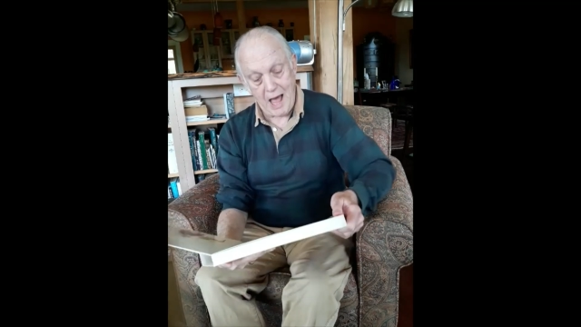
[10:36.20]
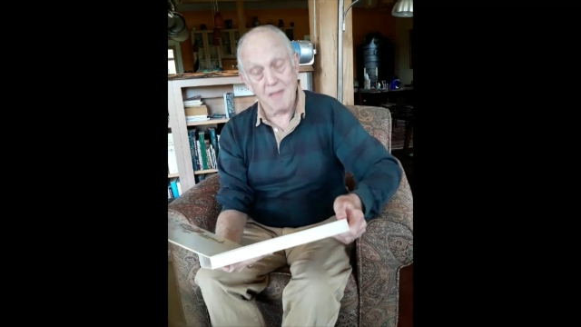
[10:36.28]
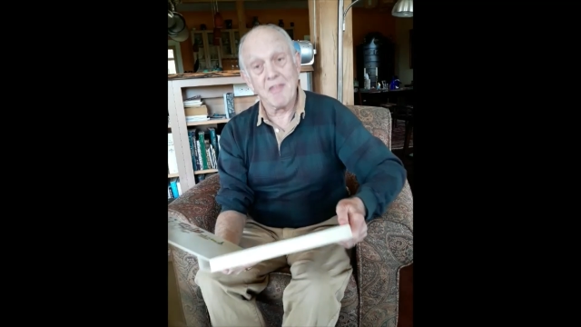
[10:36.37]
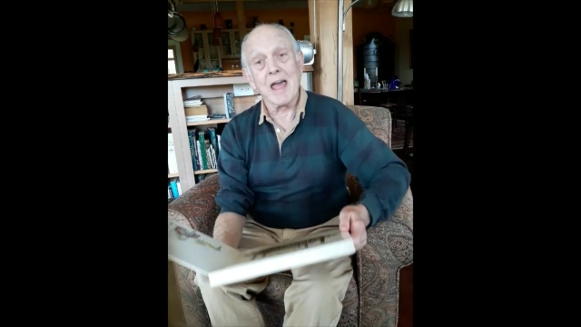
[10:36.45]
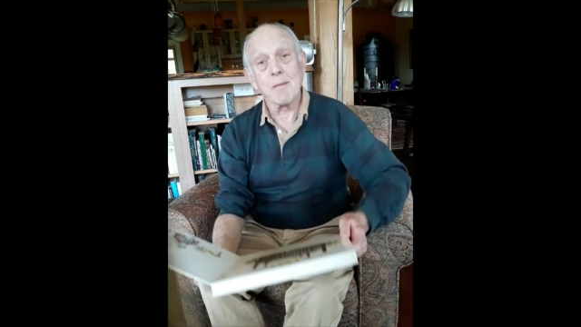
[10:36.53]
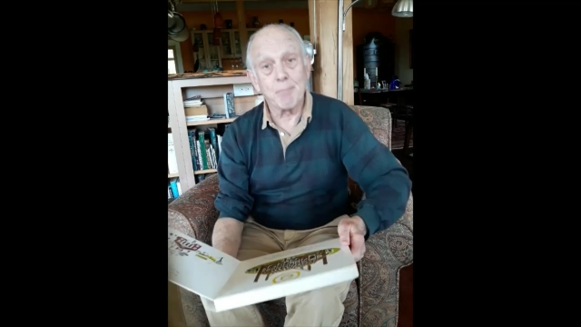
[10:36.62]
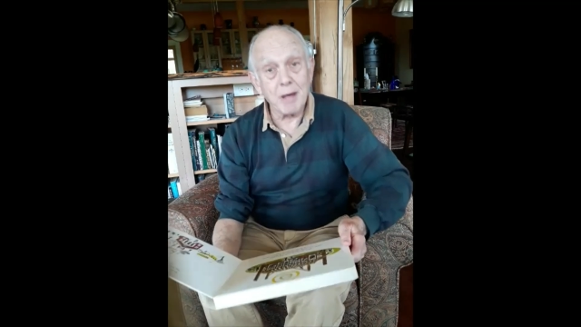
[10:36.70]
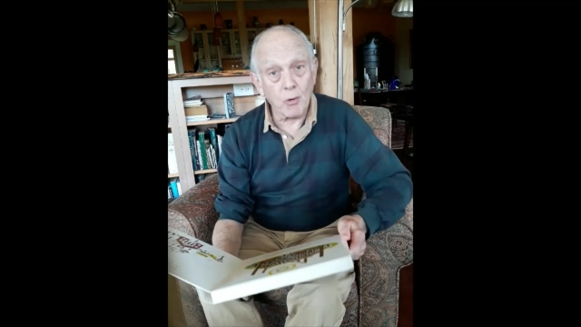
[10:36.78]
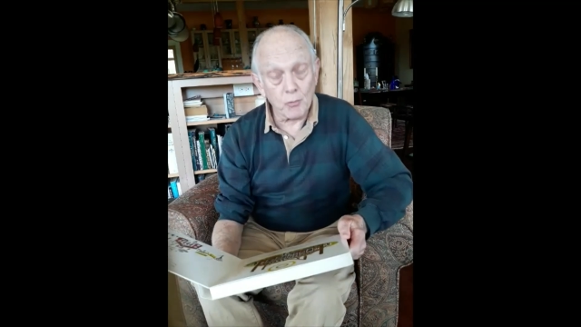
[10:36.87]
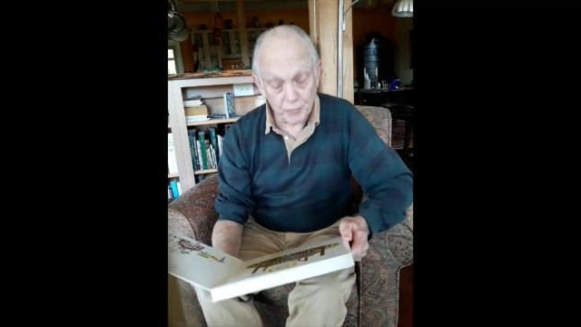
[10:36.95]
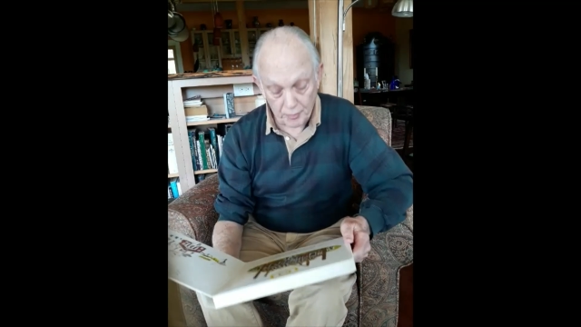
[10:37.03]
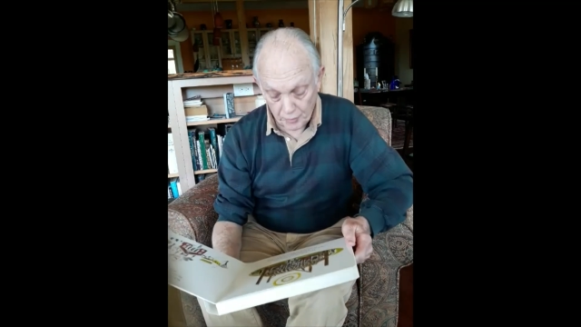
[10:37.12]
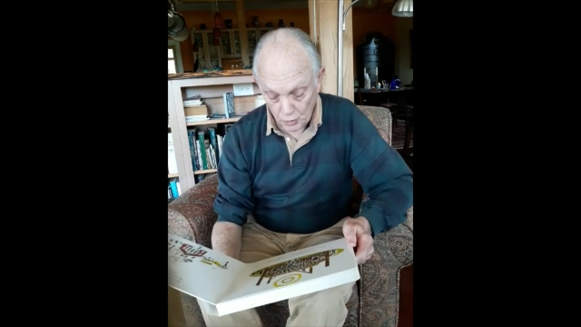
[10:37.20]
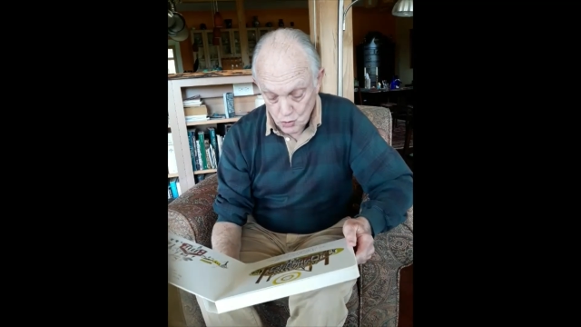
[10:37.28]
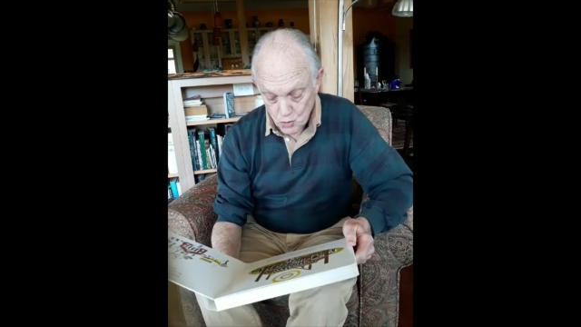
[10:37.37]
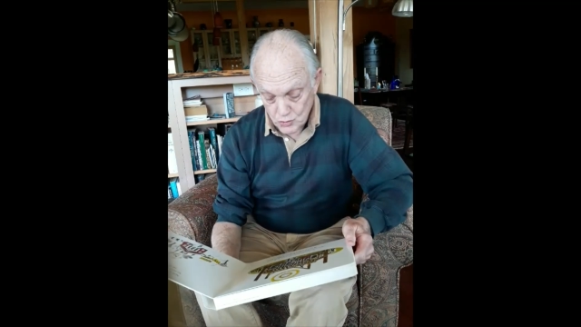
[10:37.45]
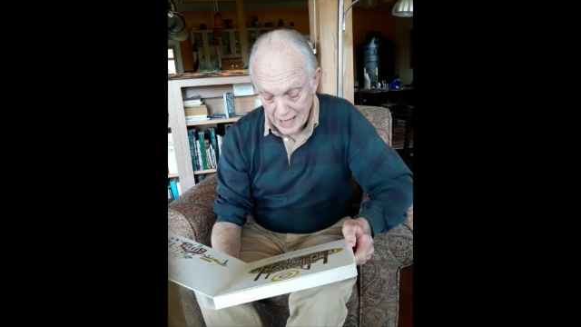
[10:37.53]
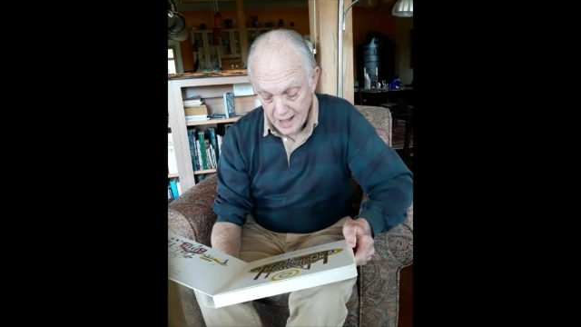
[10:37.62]
they built the
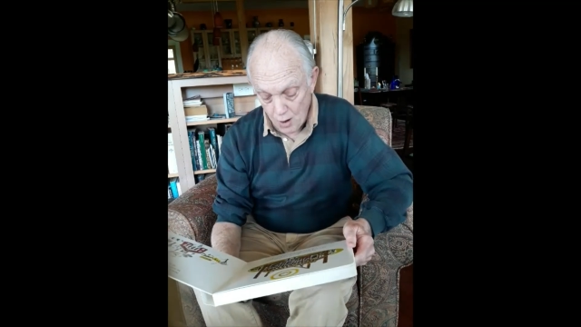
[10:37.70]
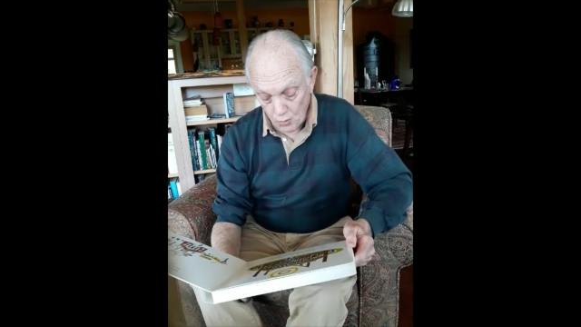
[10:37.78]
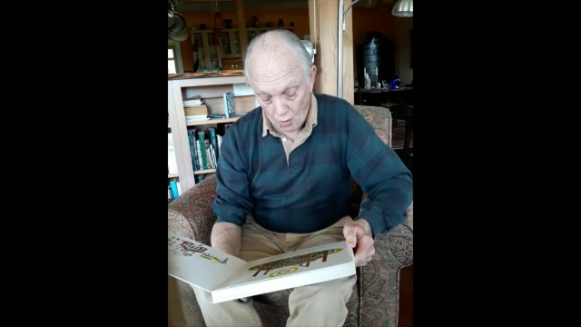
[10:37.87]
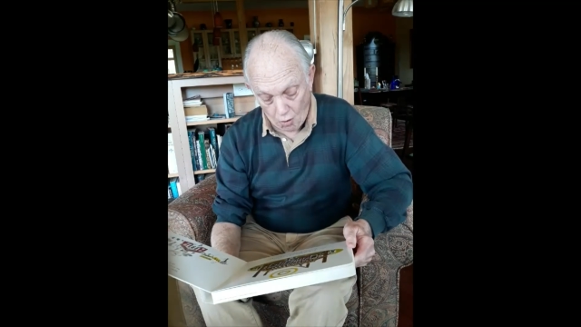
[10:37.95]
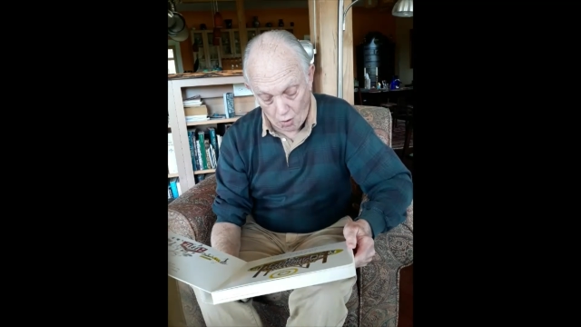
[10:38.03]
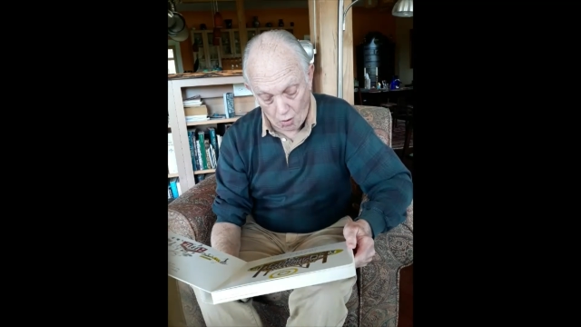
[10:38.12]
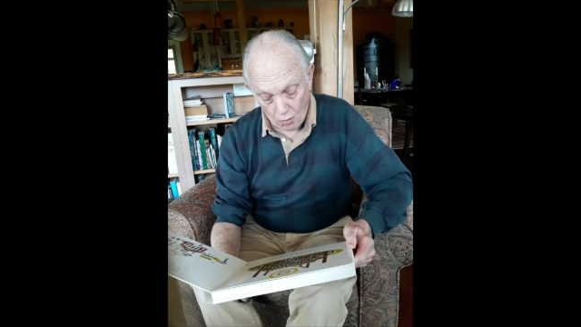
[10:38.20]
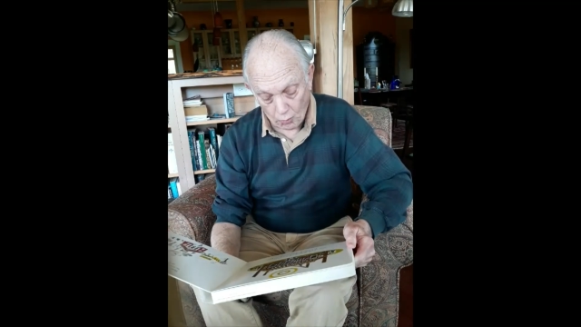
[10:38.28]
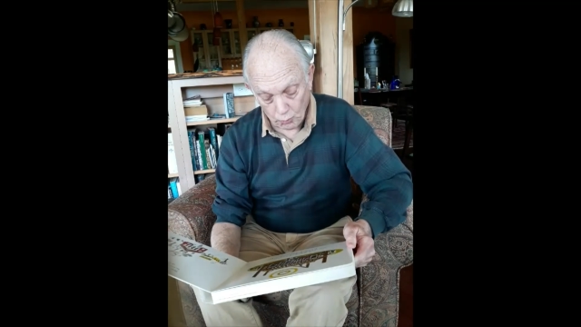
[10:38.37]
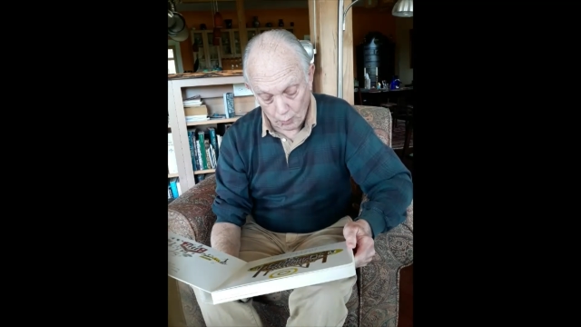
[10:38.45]
new town hall